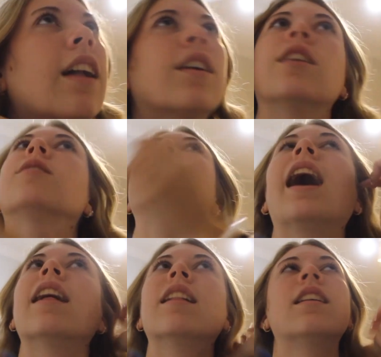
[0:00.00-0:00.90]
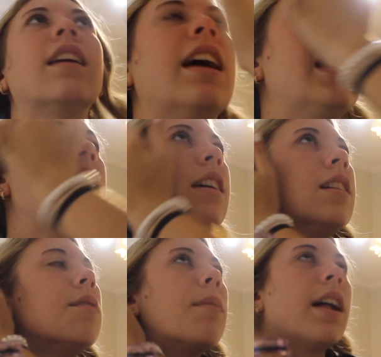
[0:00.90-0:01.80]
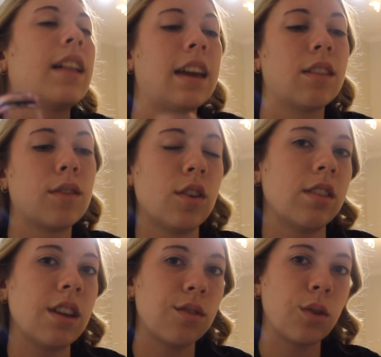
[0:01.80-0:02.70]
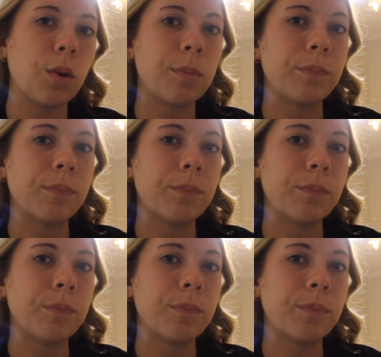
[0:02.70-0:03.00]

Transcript: I don't know. I hate, but I like the first day of school,